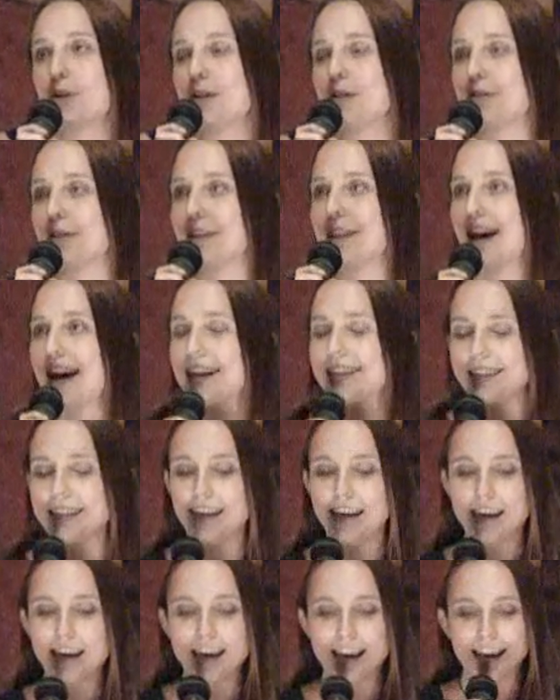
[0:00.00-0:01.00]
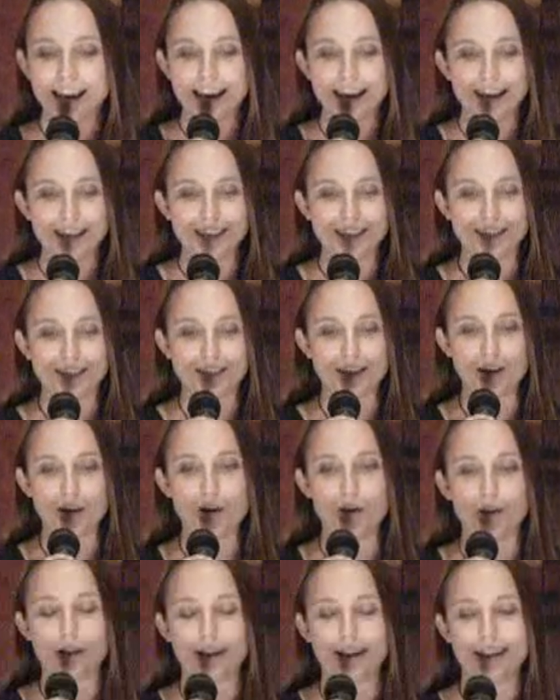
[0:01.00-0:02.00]
his word for that. So
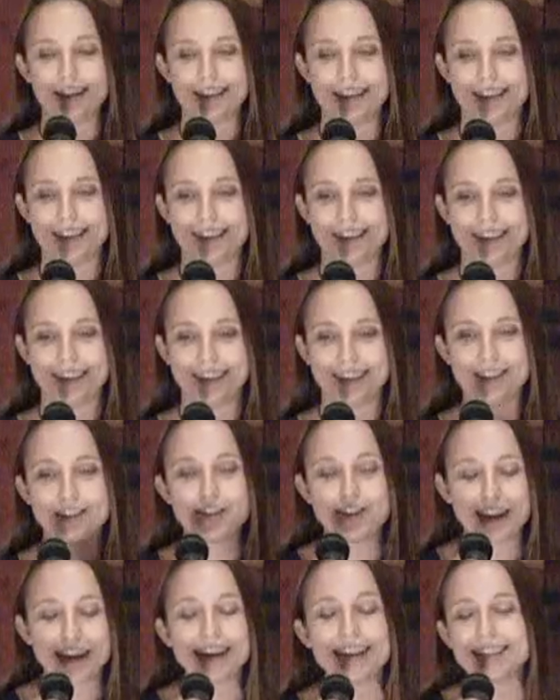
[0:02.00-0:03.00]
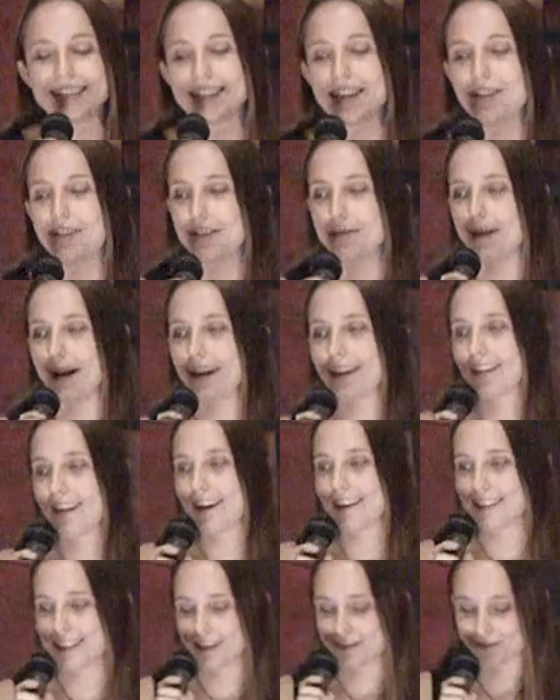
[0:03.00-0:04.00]
these chickens live in my
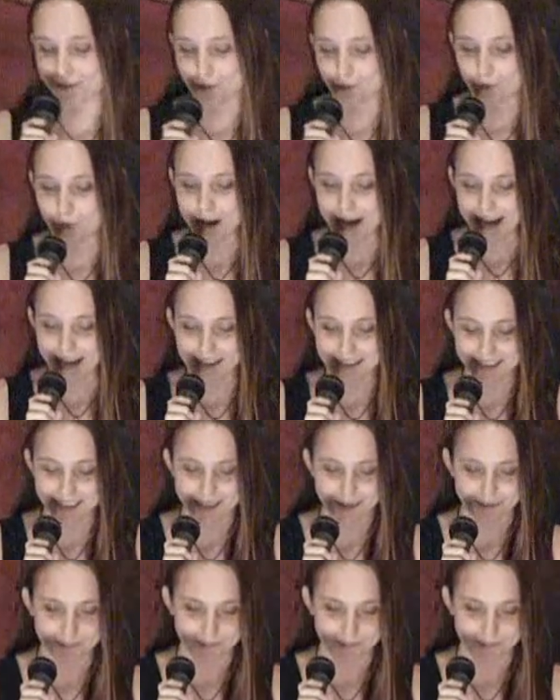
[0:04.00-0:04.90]
closet for weeks.